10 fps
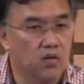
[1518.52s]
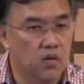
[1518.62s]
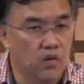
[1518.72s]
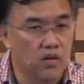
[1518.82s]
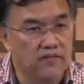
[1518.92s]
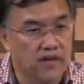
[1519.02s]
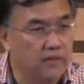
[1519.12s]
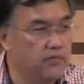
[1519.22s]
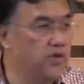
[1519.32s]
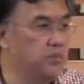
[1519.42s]
or have
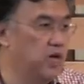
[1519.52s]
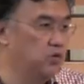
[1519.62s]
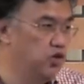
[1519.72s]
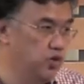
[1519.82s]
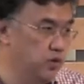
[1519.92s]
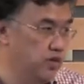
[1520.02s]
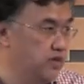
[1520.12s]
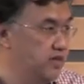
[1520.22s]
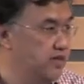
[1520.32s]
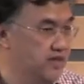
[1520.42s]
come from Mount
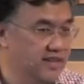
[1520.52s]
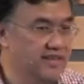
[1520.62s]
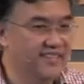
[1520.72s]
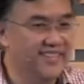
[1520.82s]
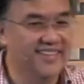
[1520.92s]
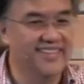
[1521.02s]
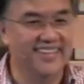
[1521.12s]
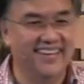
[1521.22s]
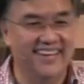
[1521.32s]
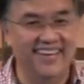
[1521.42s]
Druid
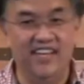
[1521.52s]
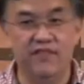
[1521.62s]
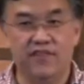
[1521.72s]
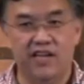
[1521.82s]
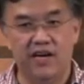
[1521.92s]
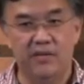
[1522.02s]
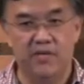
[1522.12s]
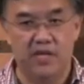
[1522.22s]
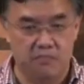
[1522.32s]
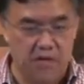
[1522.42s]
and have
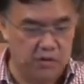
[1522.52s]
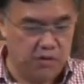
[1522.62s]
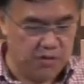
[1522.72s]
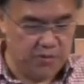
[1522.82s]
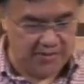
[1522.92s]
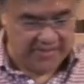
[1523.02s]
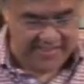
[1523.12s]
climbed Mount Druid.